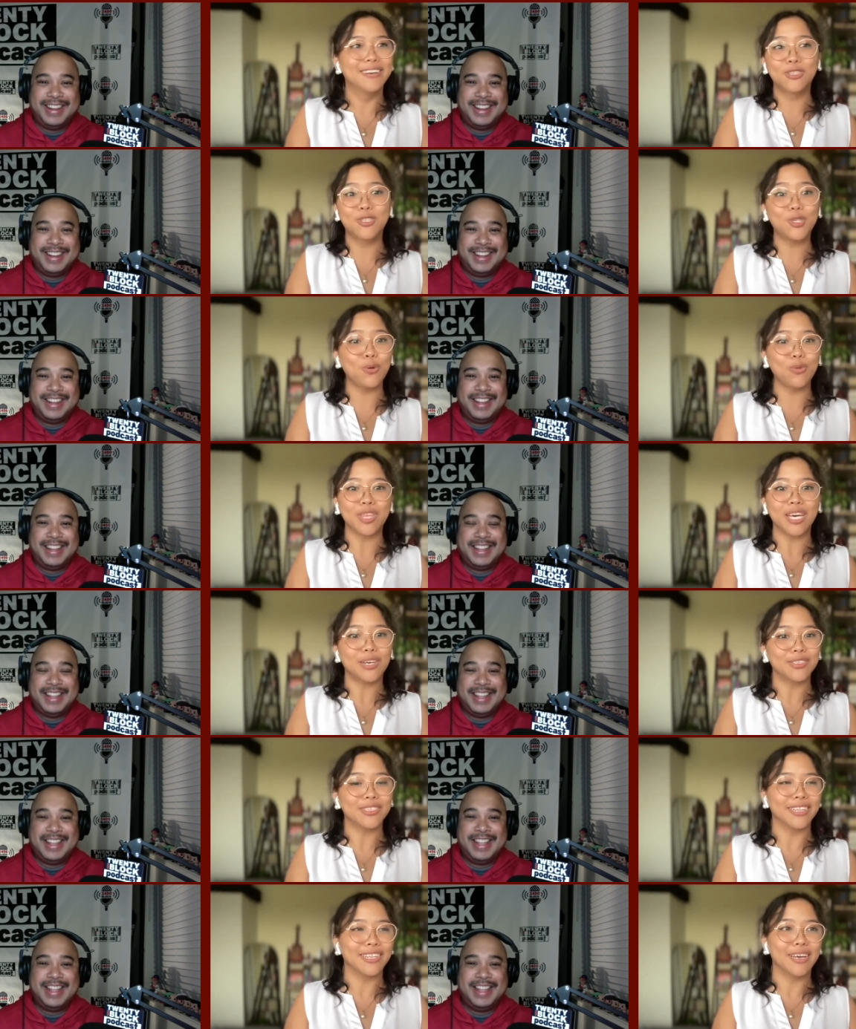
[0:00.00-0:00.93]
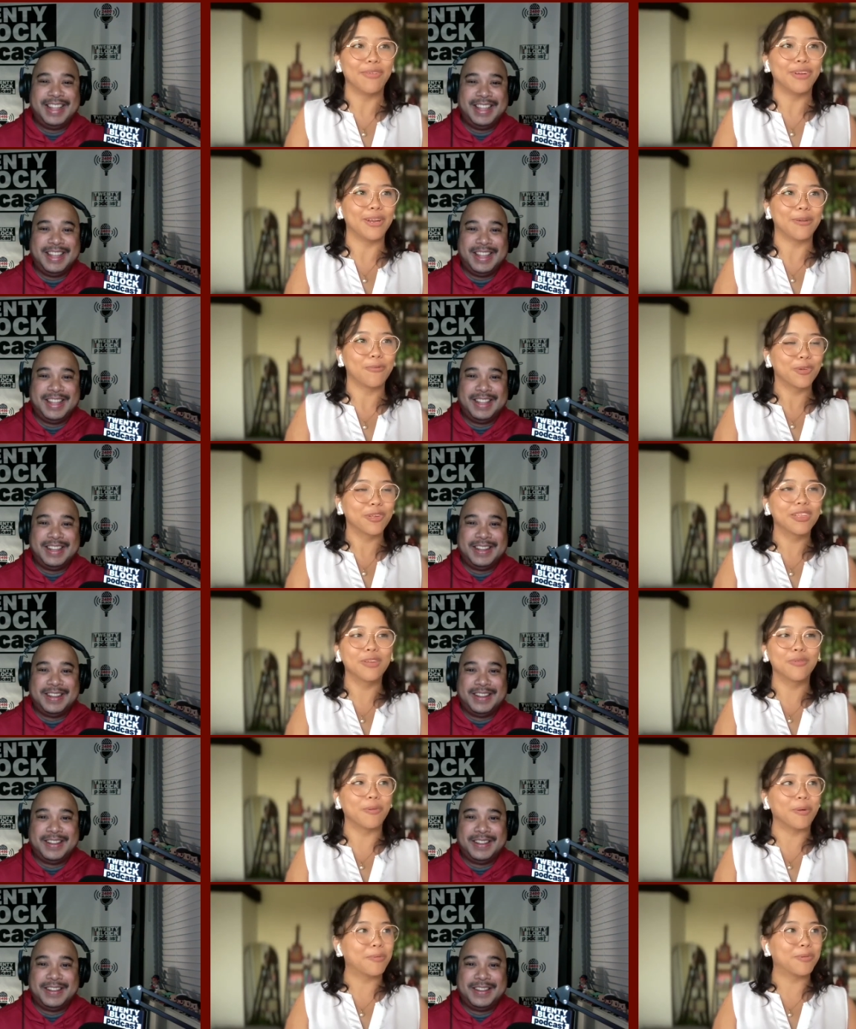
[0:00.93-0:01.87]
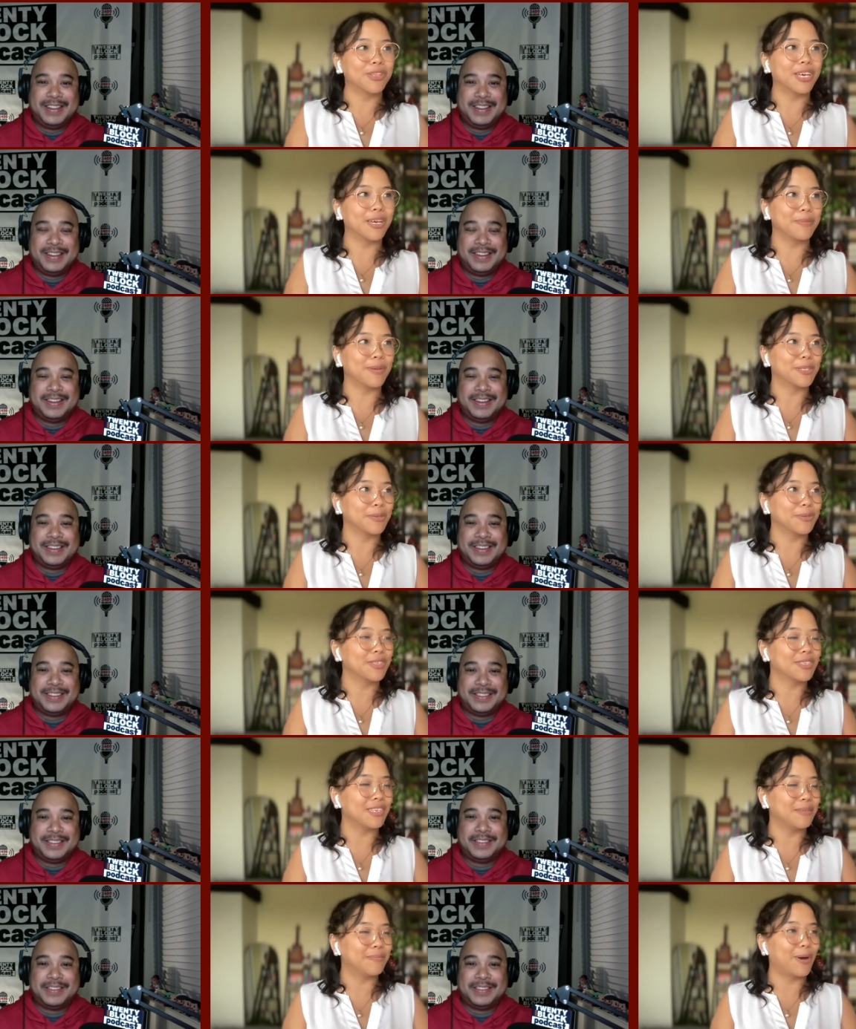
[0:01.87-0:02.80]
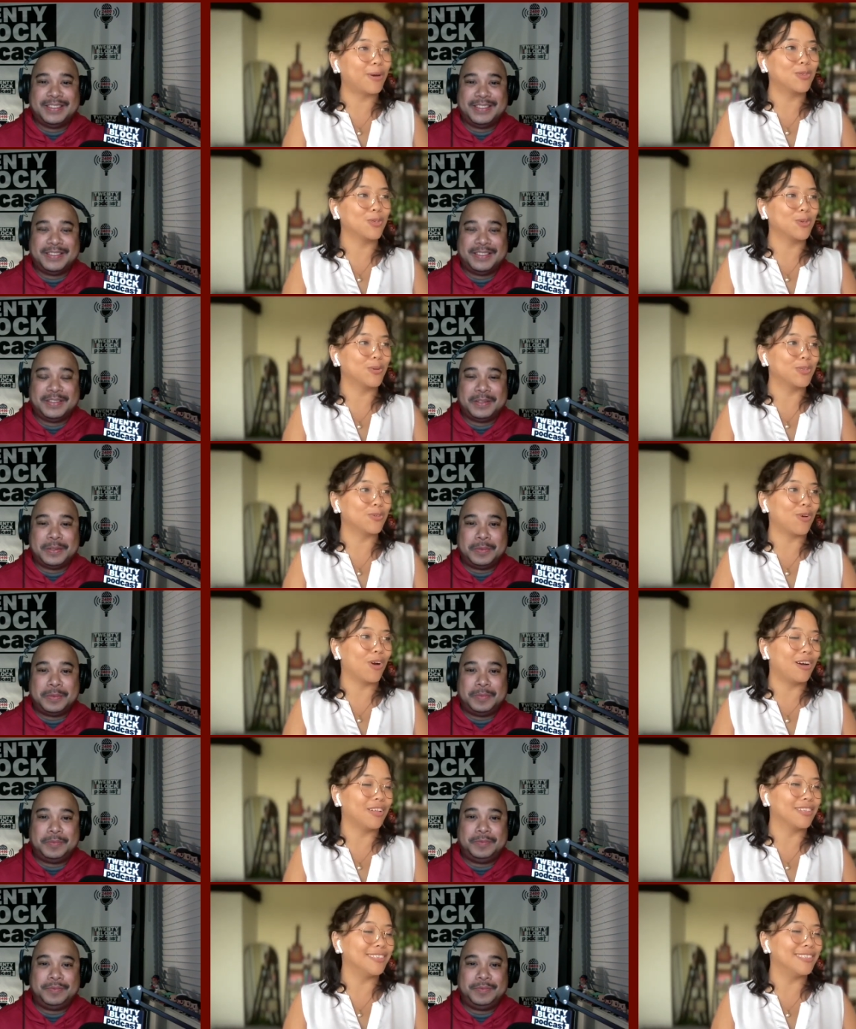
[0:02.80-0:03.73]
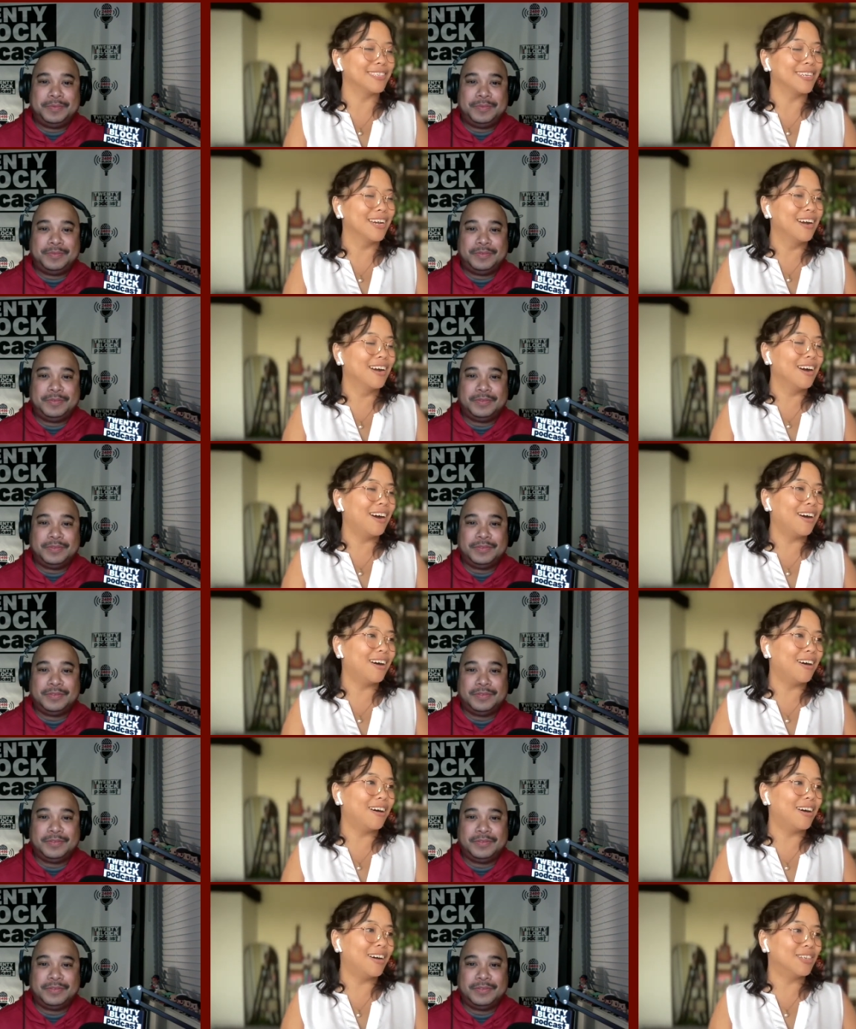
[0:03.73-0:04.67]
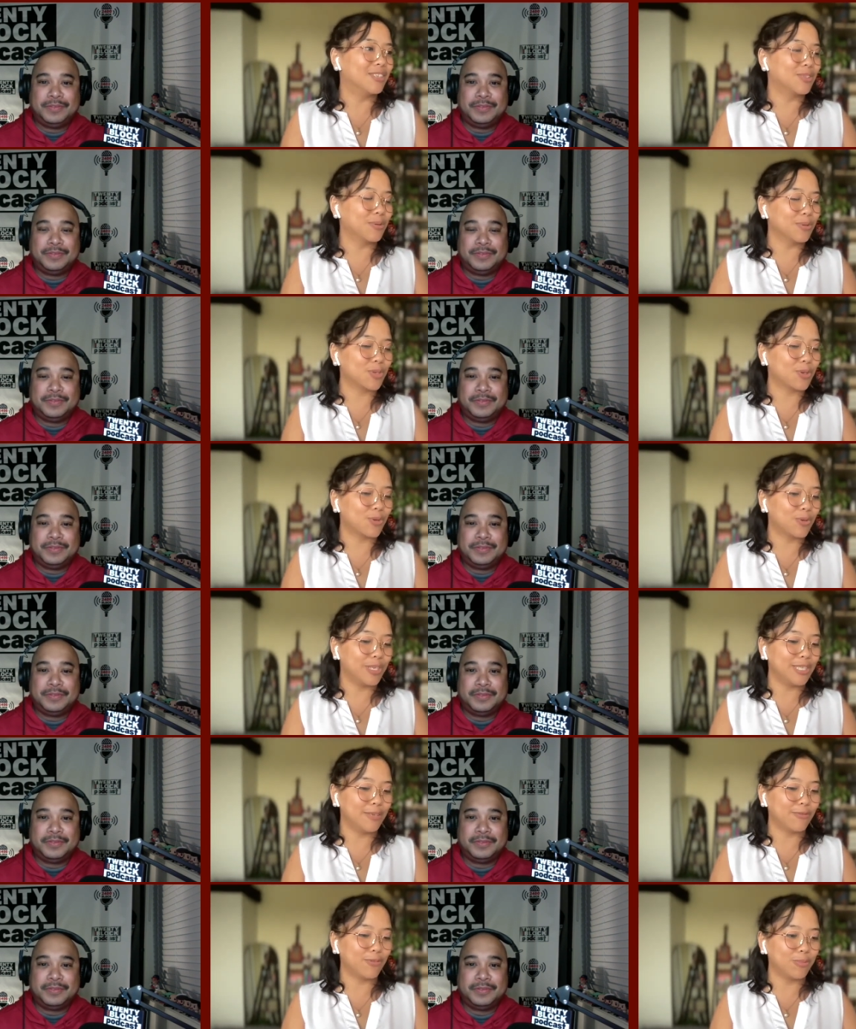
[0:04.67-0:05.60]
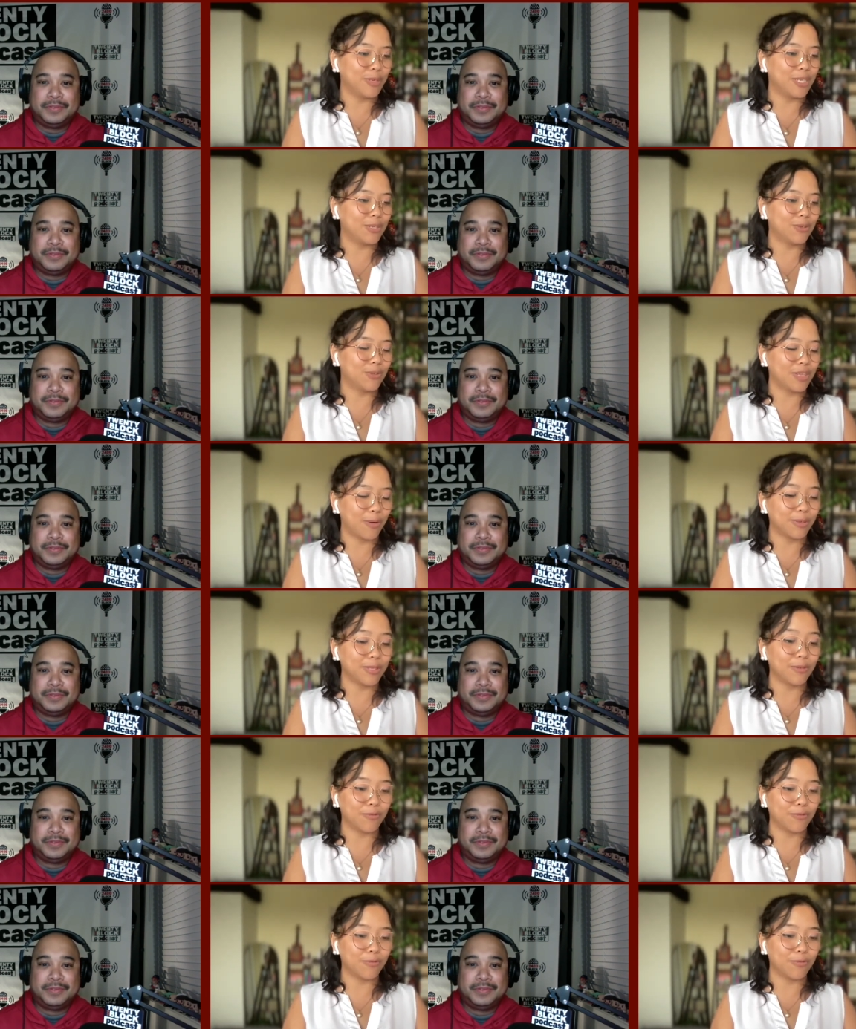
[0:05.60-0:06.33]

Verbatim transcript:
Speaker 1: 2011. I really remember that because I was about to go into college. So it was crazy for me to. That was the